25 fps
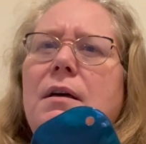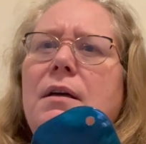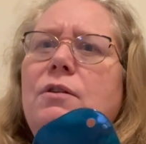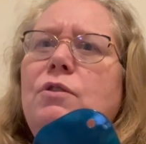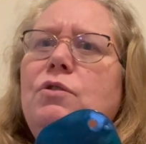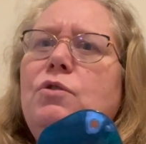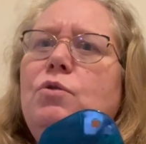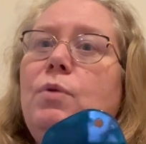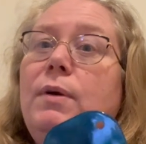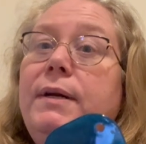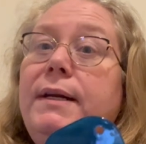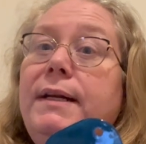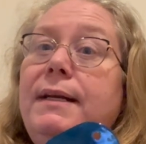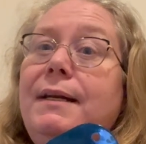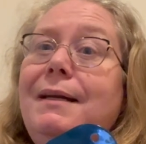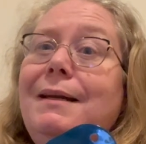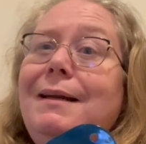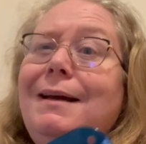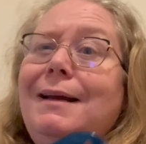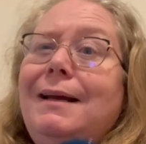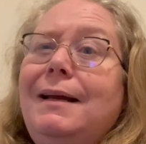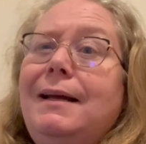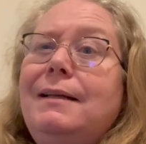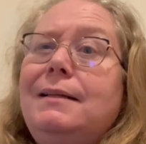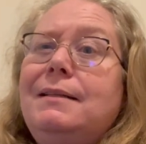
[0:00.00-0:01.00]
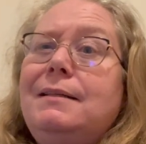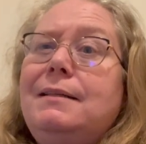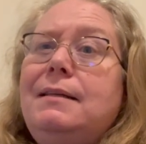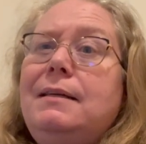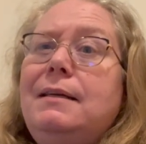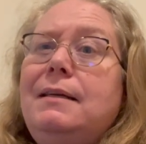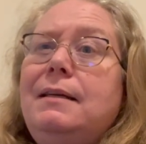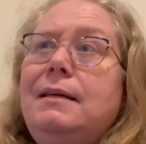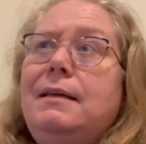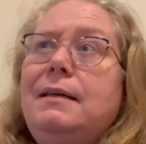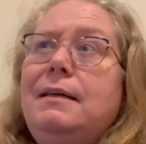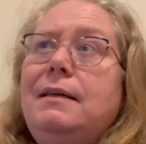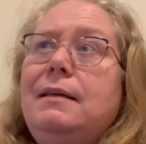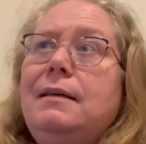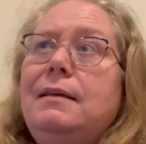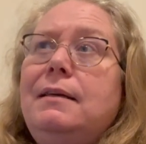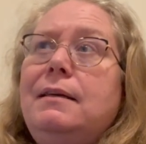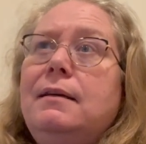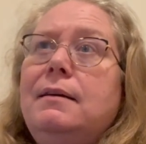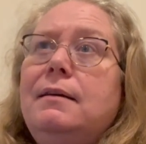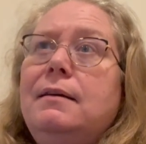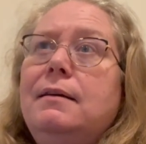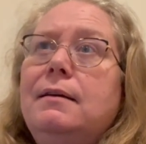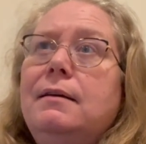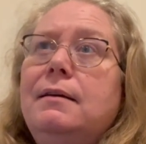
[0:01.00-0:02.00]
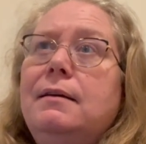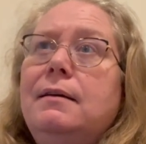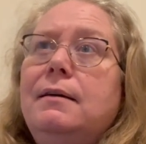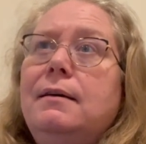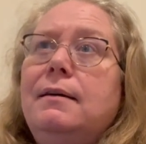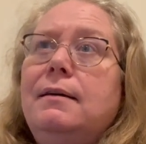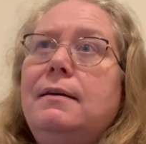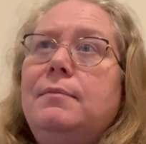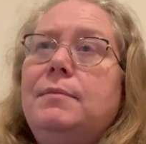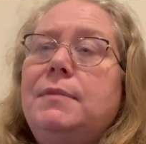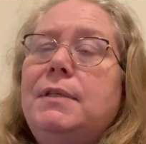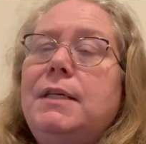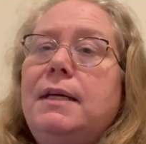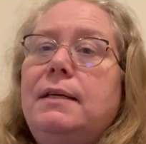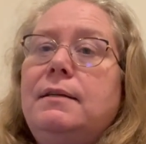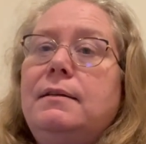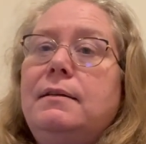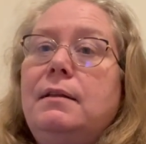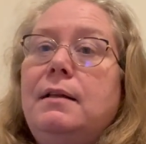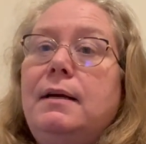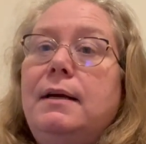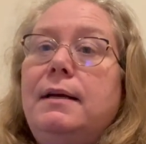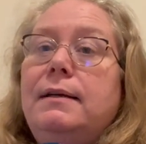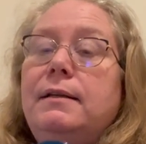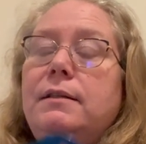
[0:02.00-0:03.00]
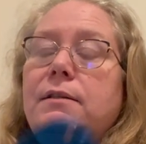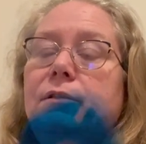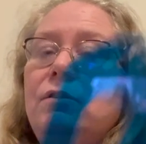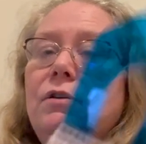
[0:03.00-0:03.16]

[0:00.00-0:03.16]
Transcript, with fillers: 2019 um, dandelion and